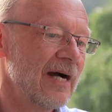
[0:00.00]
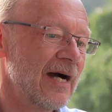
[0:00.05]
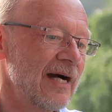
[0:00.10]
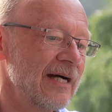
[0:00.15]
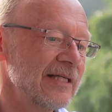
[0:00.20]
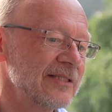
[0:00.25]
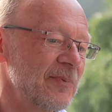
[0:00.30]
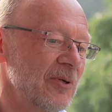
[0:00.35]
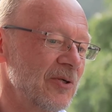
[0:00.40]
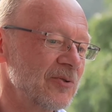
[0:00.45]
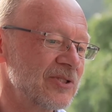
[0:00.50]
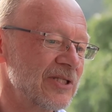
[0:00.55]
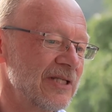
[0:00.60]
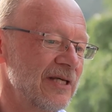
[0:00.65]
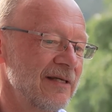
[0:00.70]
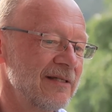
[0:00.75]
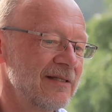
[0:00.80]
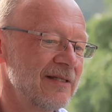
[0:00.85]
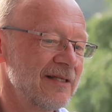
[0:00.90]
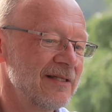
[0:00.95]
I suppose
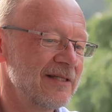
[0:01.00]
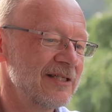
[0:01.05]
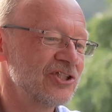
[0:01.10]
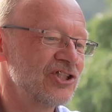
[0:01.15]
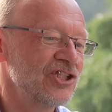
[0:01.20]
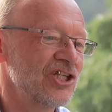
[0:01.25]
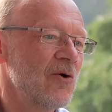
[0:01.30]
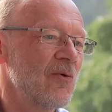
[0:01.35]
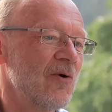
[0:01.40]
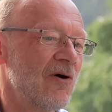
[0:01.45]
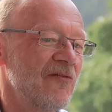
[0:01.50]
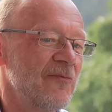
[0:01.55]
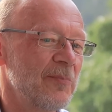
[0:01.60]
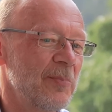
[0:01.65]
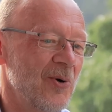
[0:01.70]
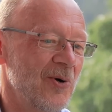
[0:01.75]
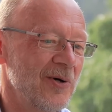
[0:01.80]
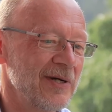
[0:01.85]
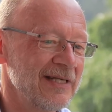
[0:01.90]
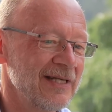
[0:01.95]
the show-off
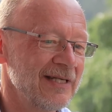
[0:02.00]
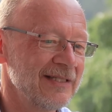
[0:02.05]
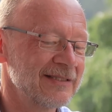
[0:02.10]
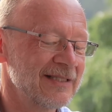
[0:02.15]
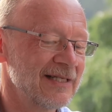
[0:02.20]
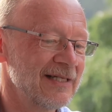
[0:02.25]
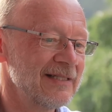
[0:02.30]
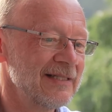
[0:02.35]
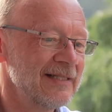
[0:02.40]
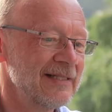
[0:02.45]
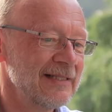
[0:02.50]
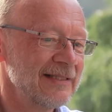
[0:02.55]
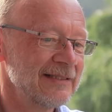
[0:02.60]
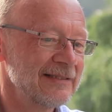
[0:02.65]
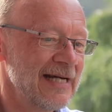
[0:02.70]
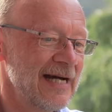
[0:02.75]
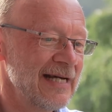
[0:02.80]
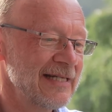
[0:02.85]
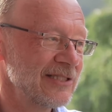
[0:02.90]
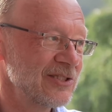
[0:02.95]
point is that
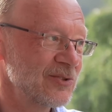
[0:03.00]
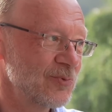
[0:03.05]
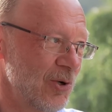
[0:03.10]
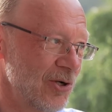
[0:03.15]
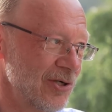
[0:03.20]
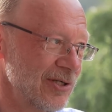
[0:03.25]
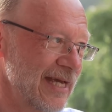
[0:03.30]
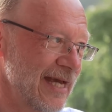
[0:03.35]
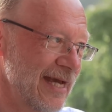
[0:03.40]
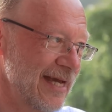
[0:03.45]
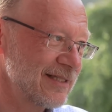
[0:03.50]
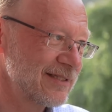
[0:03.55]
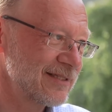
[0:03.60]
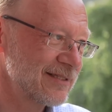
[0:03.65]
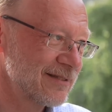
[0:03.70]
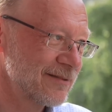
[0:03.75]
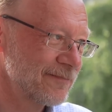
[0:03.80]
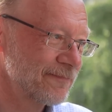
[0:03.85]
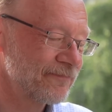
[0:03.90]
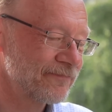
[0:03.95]
Dan is one
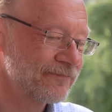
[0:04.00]
case,